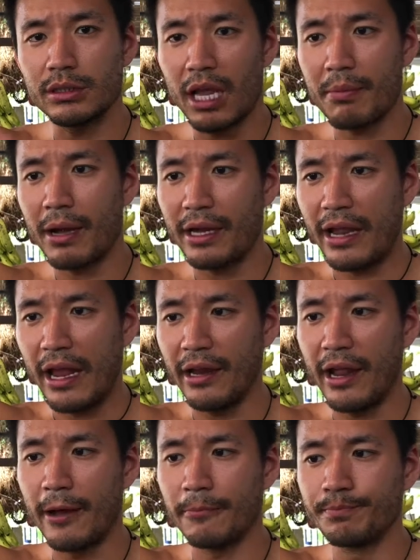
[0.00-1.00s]
day by day
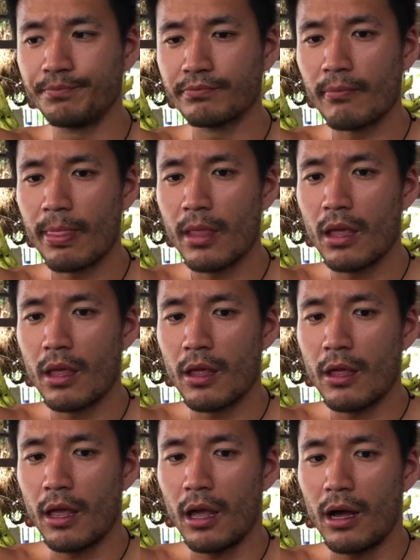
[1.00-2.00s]
now.
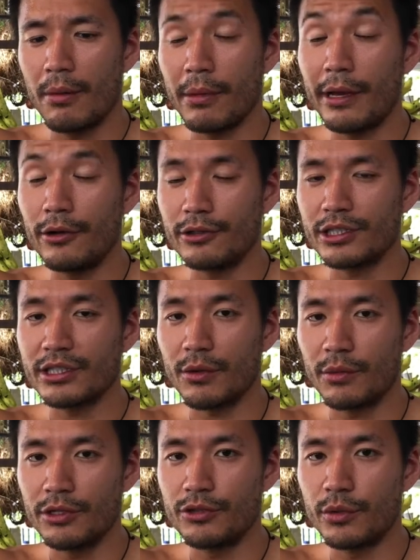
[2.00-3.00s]
I know I just said
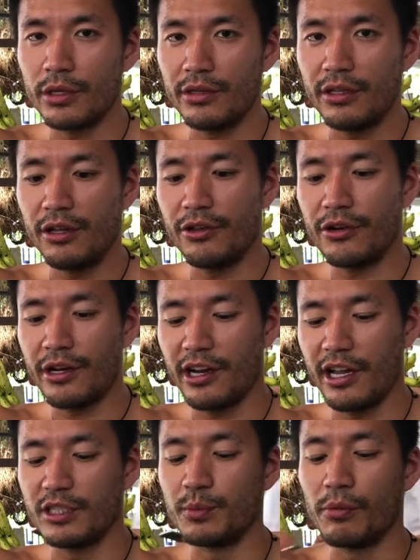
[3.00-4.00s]
I wanna do it another 30
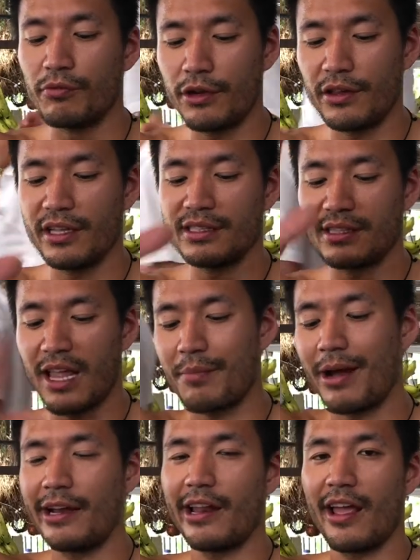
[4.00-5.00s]
days, but really it's day
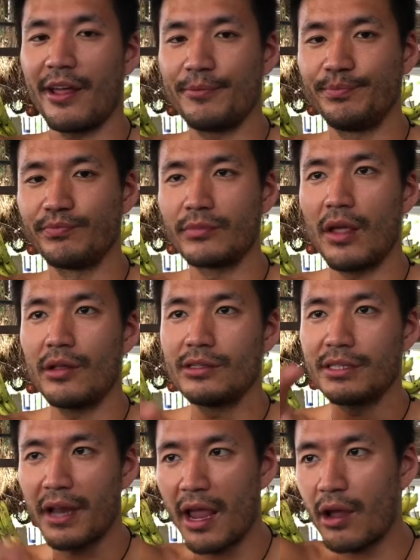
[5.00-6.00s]
by day.
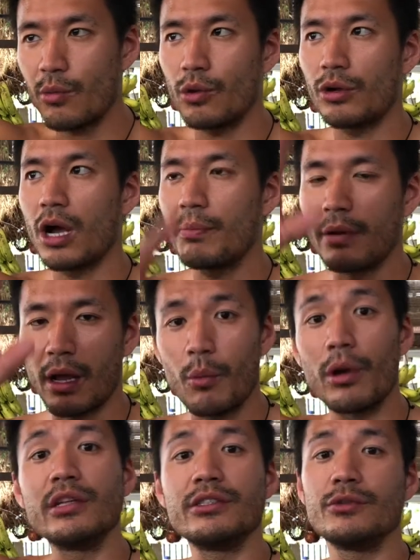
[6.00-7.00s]
Today I woke up and I
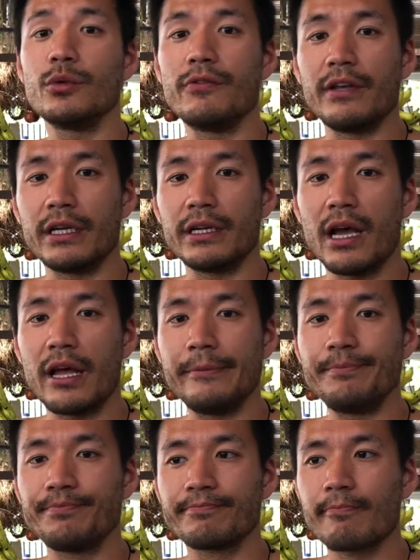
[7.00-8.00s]
wanted to do a vegan diet.
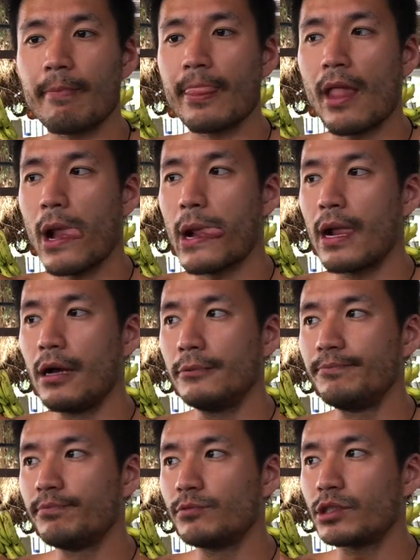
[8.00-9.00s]

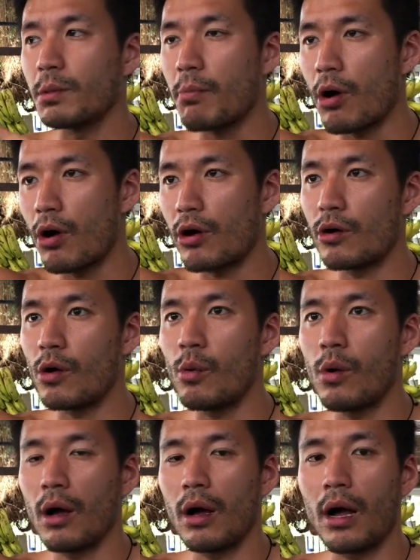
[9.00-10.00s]
Tomorrow
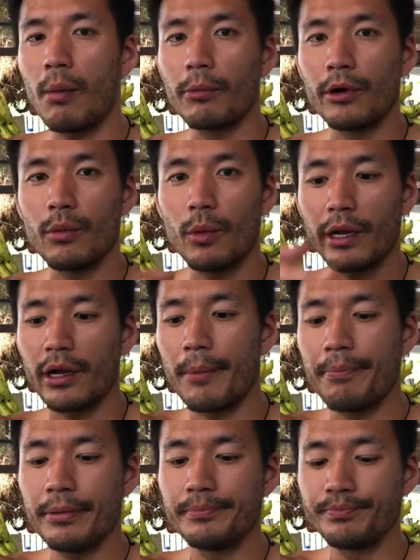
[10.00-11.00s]
I'm gonna wake
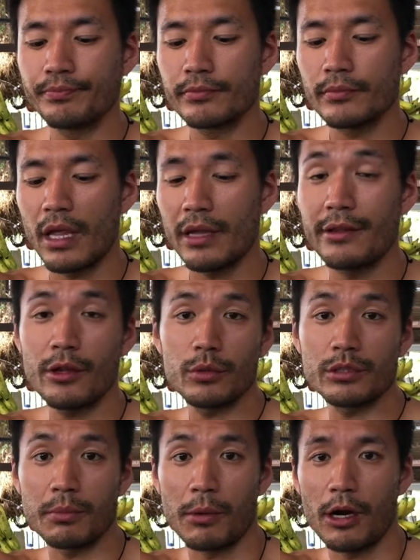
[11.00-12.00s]
up and deal
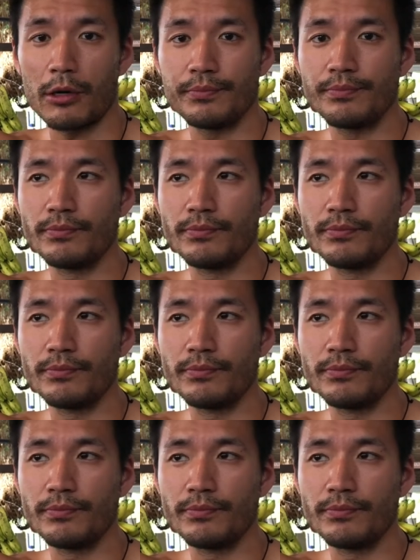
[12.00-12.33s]
with tomorrow.